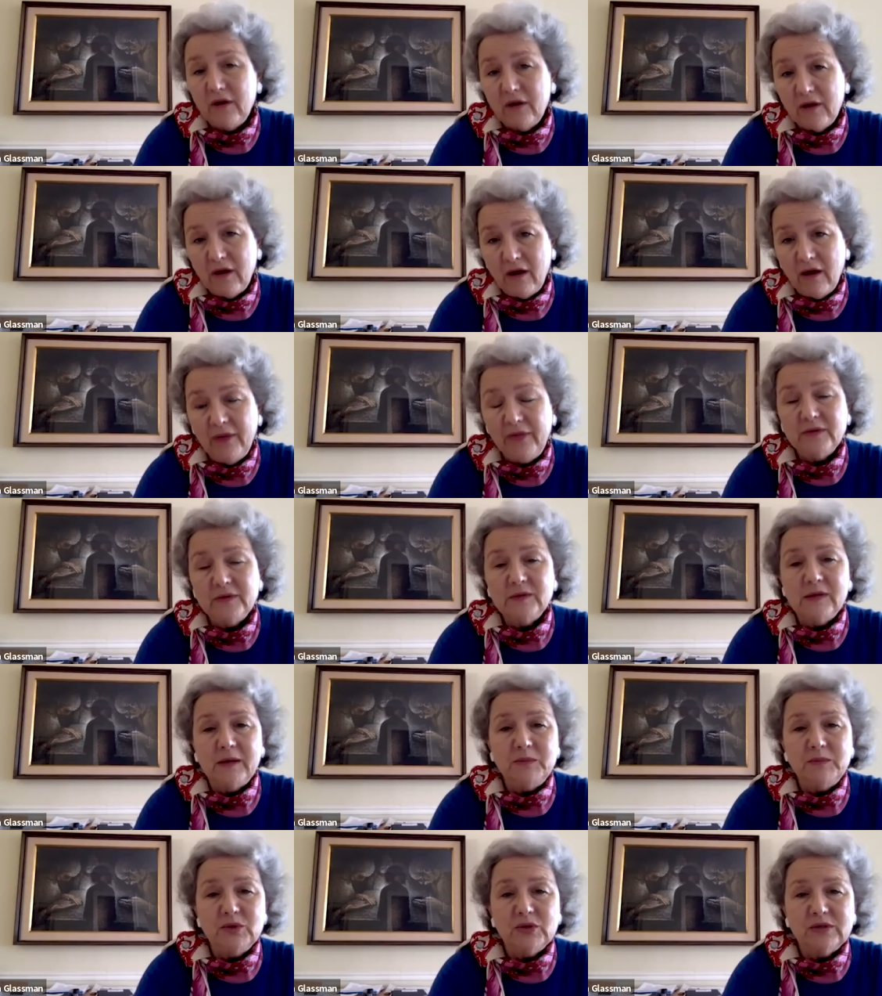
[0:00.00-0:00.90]
on the
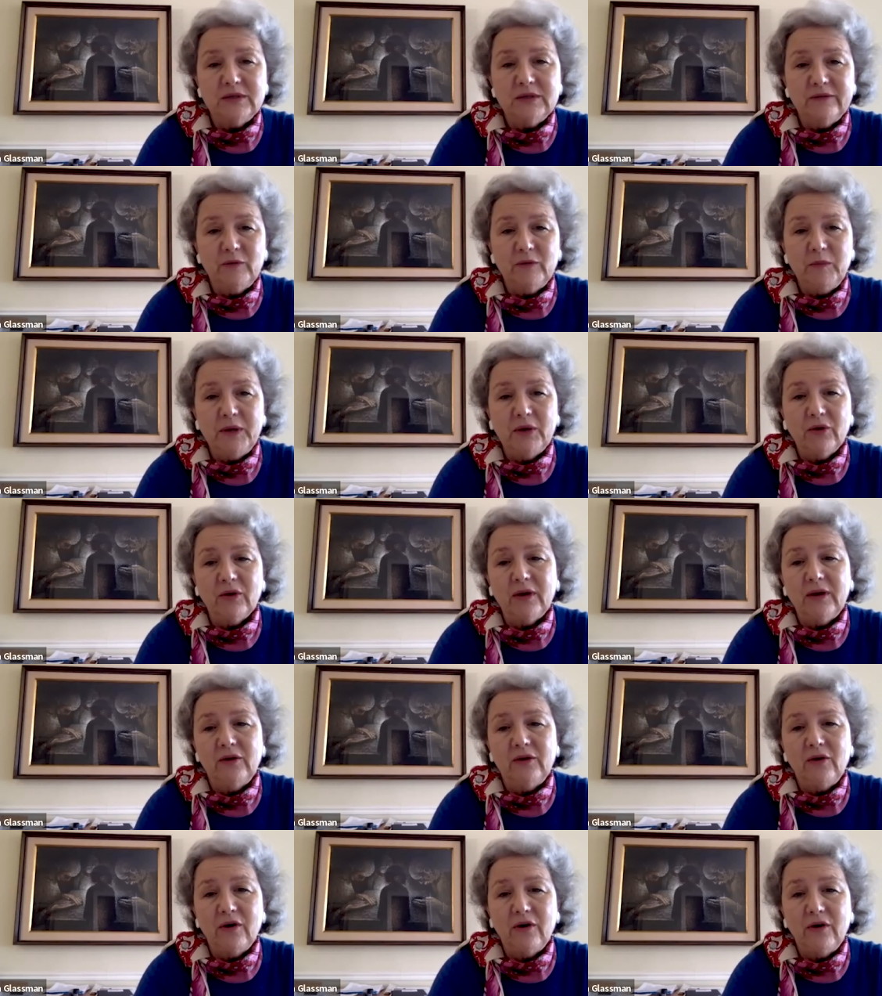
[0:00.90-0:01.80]
subject of
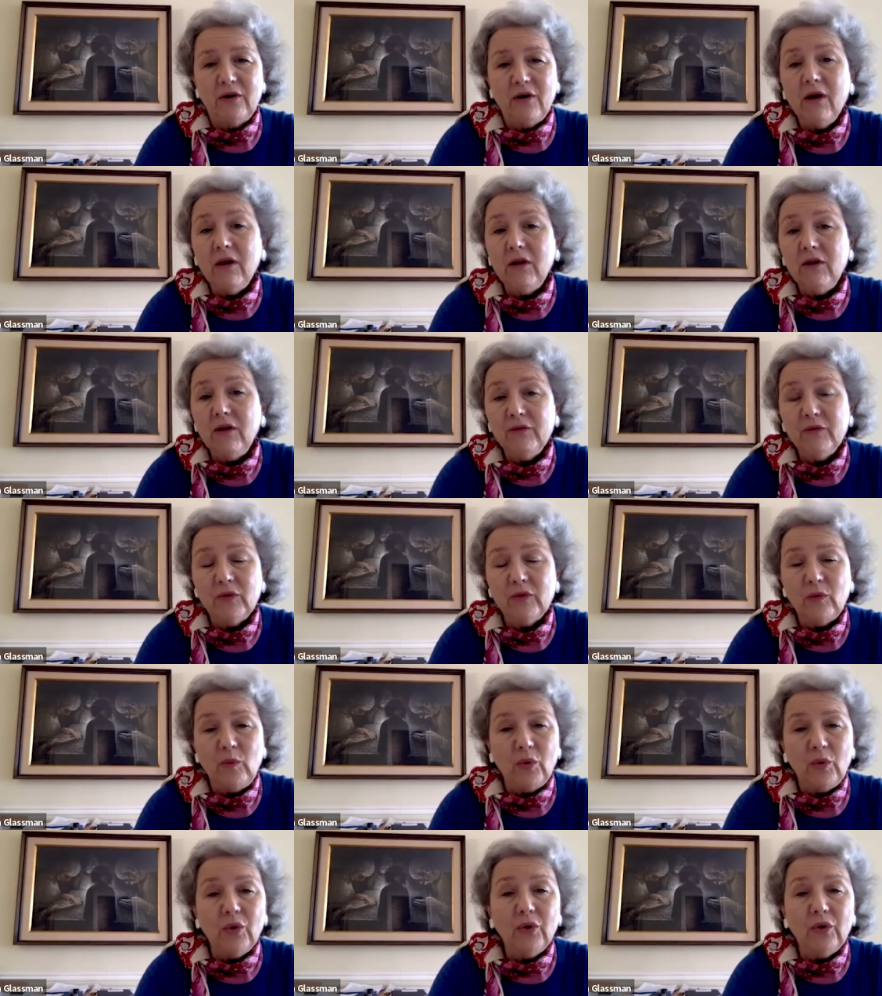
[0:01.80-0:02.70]
American art all over the
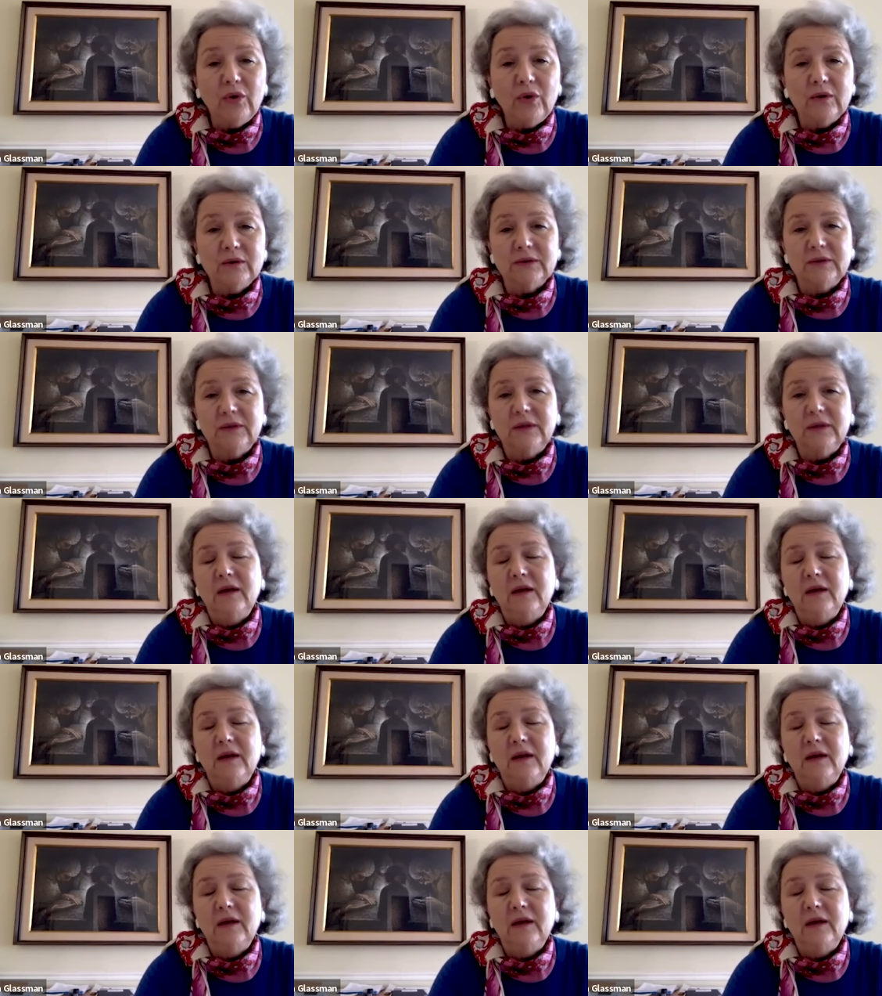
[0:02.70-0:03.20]
world